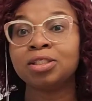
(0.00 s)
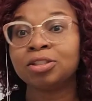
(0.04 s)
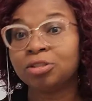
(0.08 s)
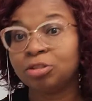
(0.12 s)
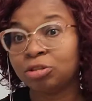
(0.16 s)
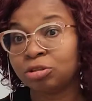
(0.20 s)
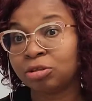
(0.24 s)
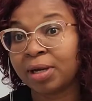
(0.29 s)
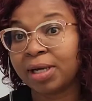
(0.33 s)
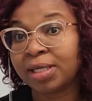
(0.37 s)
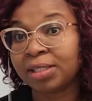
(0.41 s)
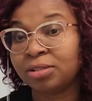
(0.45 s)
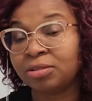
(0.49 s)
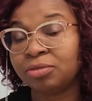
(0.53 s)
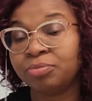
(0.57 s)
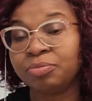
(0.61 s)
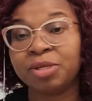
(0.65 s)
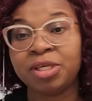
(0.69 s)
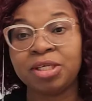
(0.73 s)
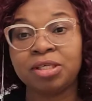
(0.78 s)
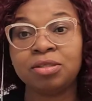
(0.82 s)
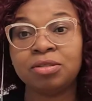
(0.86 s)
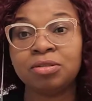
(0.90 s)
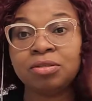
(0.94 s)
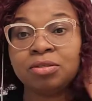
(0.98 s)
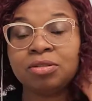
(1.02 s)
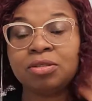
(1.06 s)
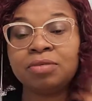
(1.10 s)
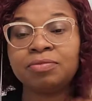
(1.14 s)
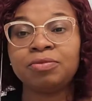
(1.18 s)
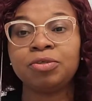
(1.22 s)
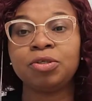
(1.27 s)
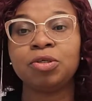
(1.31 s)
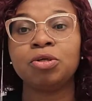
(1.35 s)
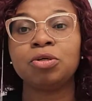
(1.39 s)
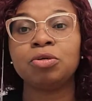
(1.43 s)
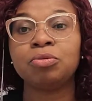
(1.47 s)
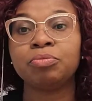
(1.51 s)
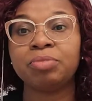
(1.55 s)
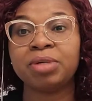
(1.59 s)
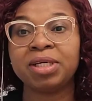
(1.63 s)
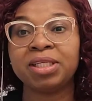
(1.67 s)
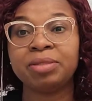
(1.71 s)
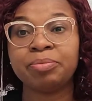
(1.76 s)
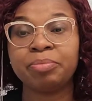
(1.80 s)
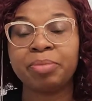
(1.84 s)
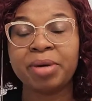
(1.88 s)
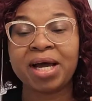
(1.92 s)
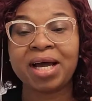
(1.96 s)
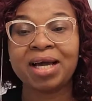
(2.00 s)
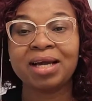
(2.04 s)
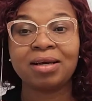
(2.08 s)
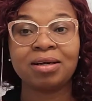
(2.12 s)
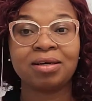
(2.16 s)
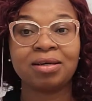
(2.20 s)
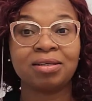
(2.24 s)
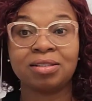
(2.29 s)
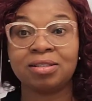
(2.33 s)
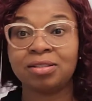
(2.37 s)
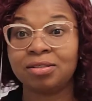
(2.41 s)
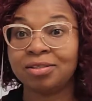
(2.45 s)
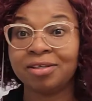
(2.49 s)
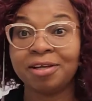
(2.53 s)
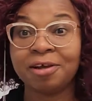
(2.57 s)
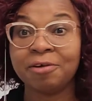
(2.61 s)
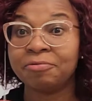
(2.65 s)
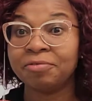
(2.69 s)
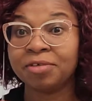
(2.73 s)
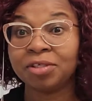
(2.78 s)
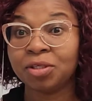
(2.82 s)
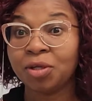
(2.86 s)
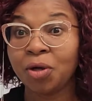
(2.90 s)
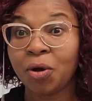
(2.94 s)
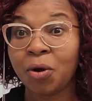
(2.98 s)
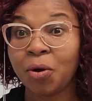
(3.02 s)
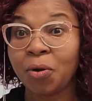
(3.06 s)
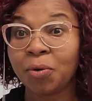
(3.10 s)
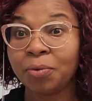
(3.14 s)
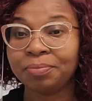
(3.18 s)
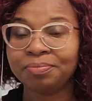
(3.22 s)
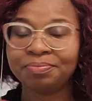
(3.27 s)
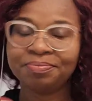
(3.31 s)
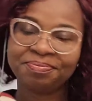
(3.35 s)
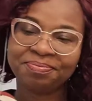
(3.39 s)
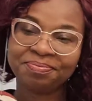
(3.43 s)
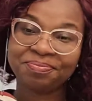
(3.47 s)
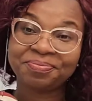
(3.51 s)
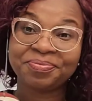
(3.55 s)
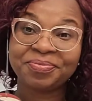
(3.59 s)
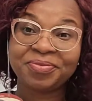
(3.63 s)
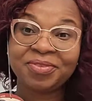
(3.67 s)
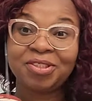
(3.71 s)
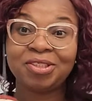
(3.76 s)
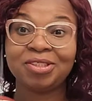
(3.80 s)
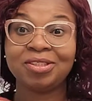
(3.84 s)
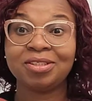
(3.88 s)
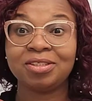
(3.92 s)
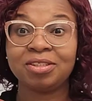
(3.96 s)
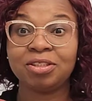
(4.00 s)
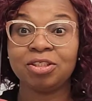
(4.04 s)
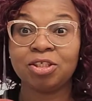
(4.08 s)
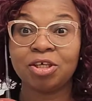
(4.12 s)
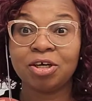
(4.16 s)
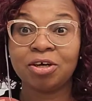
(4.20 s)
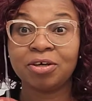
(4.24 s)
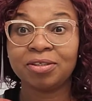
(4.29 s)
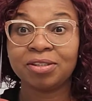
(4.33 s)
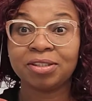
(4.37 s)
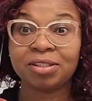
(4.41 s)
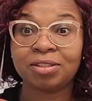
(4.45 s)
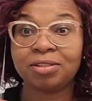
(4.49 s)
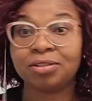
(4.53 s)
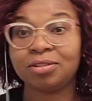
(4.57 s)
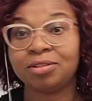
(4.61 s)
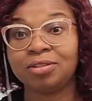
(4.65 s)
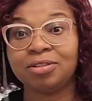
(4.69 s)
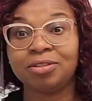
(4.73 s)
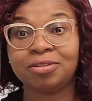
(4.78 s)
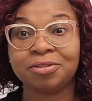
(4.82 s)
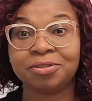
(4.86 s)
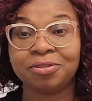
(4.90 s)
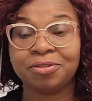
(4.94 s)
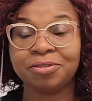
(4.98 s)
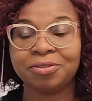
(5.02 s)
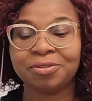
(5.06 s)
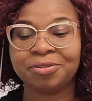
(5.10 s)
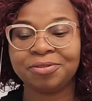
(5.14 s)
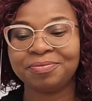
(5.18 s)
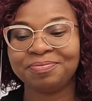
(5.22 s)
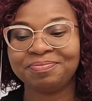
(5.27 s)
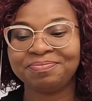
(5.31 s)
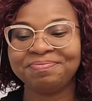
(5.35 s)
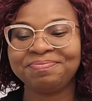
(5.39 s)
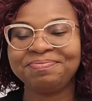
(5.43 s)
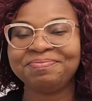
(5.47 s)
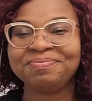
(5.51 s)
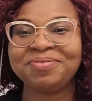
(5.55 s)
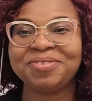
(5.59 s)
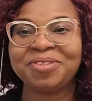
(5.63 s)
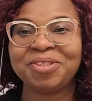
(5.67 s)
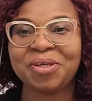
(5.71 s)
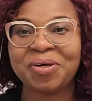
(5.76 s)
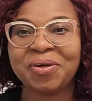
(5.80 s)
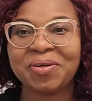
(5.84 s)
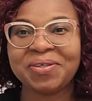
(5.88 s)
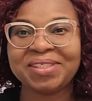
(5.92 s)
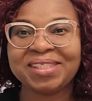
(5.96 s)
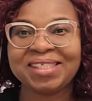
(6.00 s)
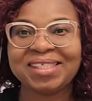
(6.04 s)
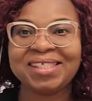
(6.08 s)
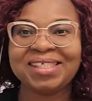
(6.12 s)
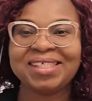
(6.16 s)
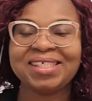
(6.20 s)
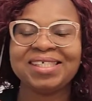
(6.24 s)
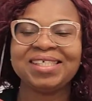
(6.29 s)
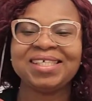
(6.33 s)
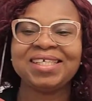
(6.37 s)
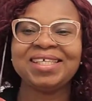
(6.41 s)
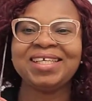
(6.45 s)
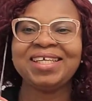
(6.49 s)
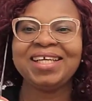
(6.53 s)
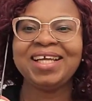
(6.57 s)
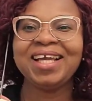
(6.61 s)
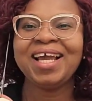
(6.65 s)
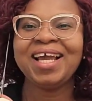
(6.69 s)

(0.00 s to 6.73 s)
try to make use of the comb at the back because you never know. Your daughter, your toddler,